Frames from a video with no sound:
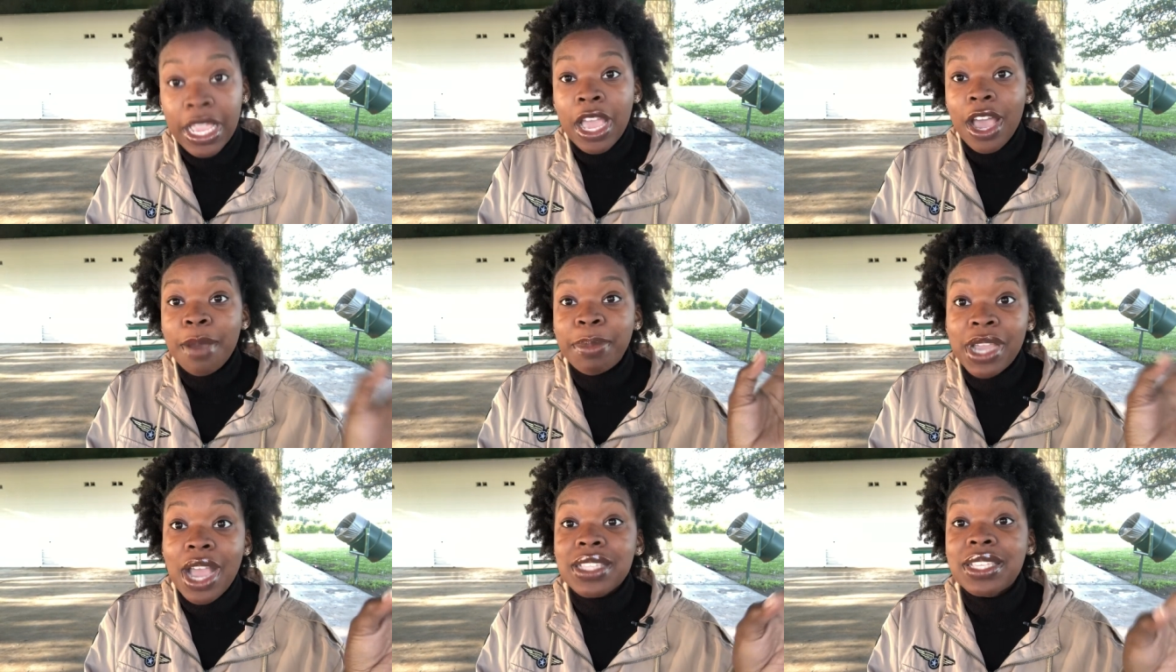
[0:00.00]
Um, but
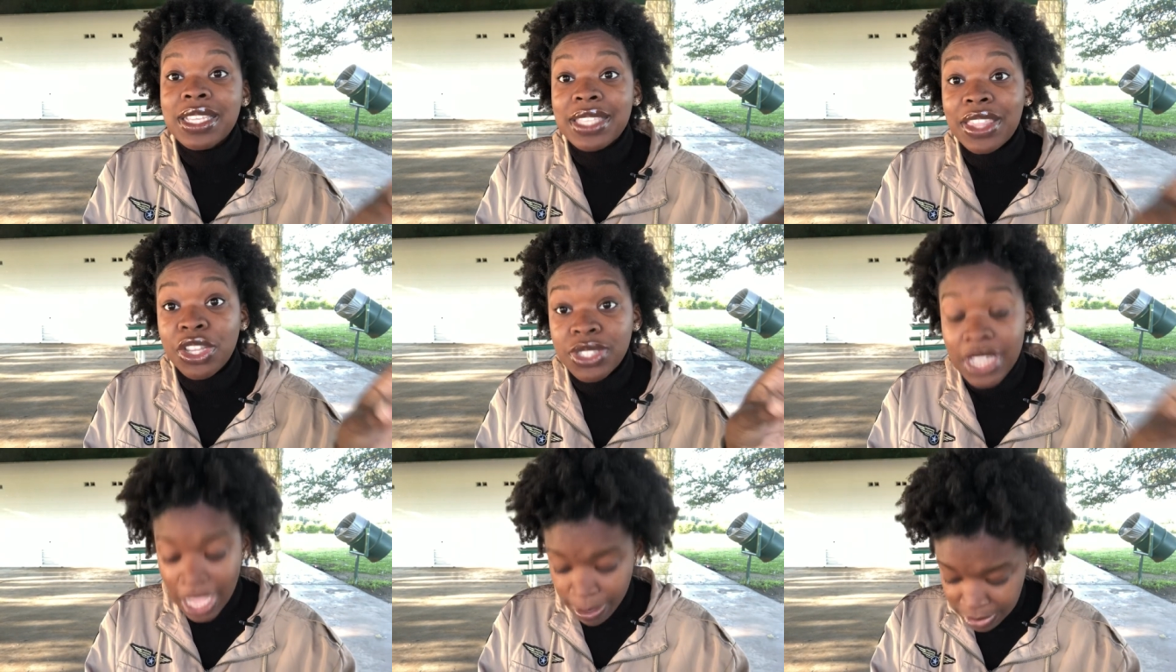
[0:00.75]
God says that their
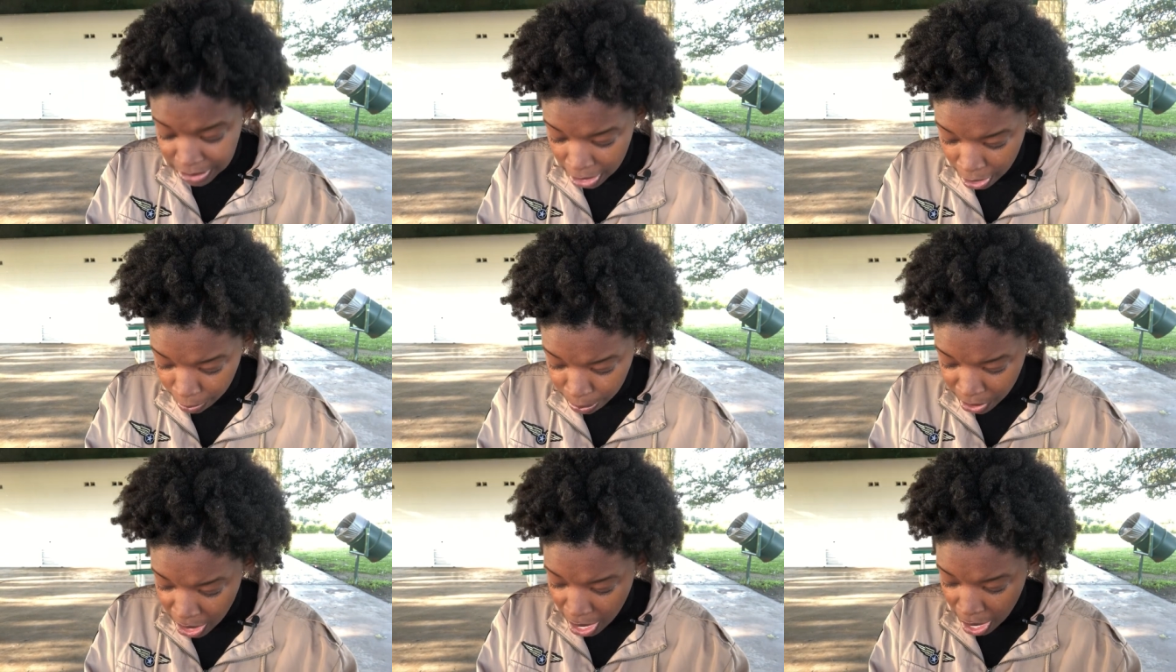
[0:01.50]
time is up,
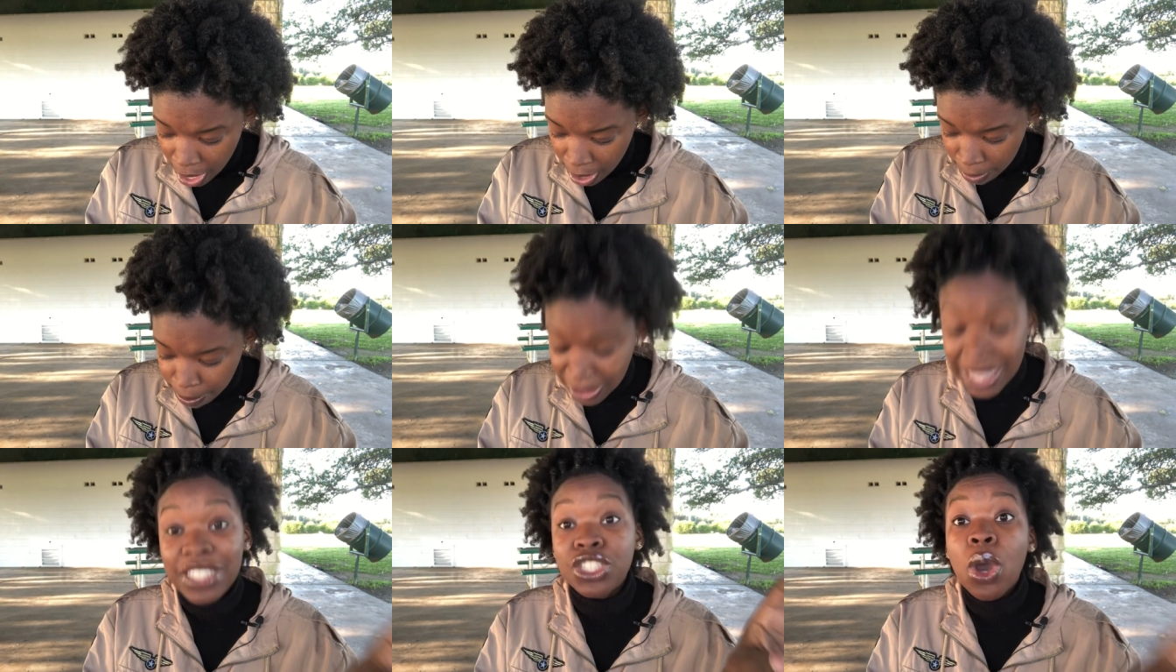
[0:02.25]
um, but they
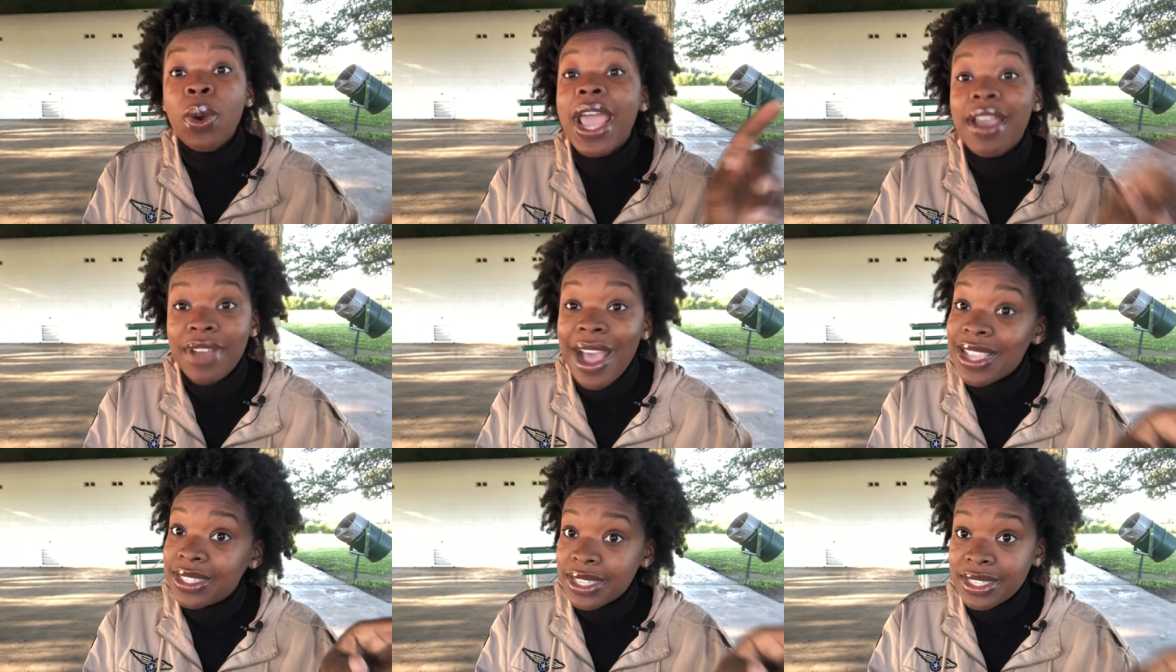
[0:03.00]
don't have
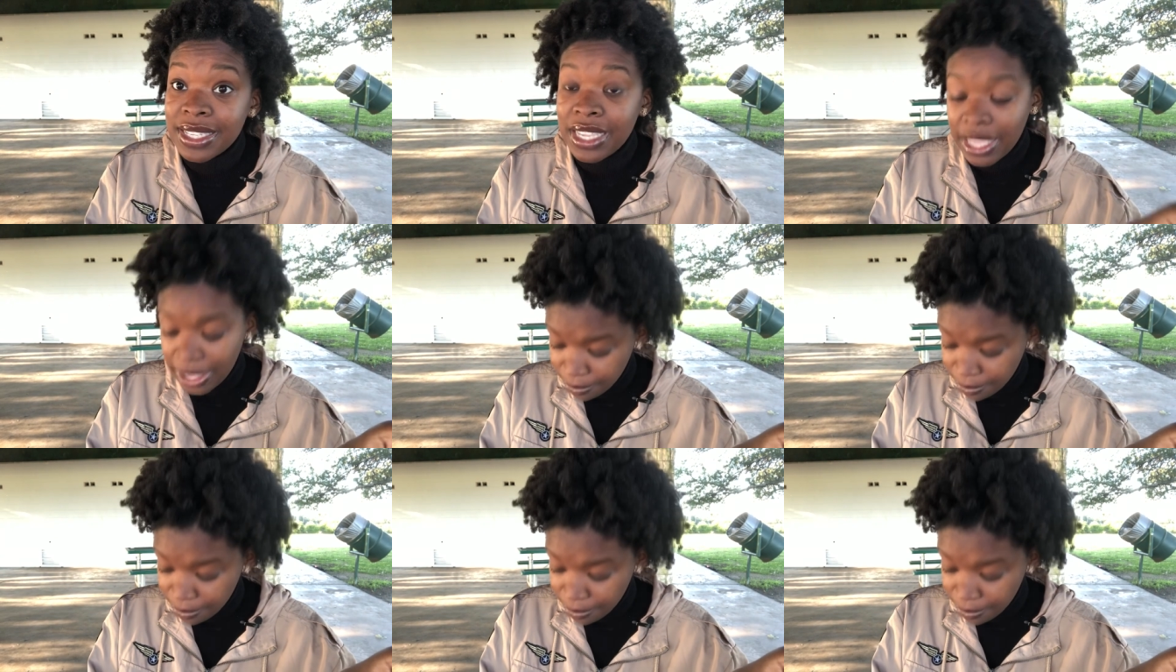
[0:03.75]
eyes to see it